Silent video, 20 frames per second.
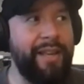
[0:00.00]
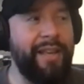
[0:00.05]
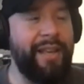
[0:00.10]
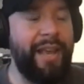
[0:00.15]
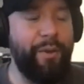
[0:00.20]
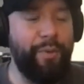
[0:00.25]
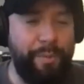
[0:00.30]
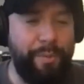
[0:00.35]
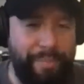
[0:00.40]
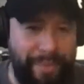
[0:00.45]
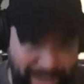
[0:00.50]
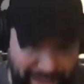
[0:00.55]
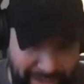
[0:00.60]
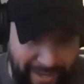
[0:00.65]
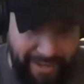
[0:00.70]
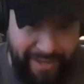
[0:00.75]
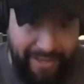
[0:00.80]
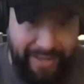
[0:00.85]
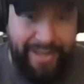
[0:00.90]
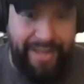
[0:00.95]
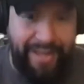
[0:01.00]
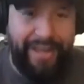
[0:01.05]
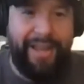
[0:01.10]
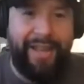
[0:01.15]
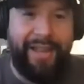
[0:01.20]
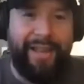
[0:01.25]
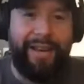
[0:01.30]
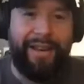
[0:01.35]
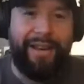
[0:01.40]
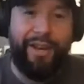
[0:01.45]
It would be
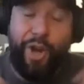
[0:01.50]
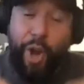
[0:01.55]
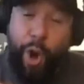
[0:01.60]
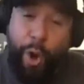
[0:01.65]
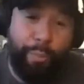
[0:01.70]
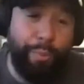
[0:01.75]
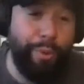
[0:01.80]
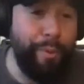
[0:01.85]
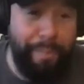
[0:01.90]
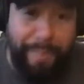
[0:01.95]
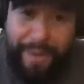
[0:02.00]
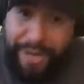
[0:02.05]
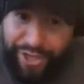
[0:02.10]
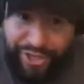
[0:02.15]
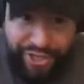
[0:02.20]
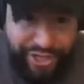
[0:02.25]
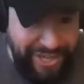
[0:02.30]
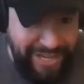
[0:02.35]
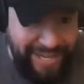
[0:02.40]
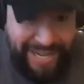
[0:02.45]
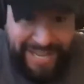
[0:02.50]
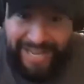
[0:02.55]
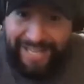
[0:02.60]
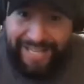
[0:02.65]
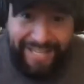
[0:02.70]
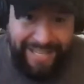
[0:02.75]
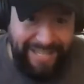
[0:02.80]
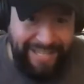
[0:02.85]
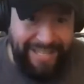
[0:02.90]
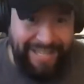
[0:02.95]
no permission
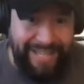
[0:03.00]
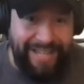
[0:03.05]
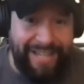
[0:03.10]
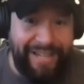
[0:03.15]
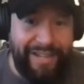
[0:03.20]
needed,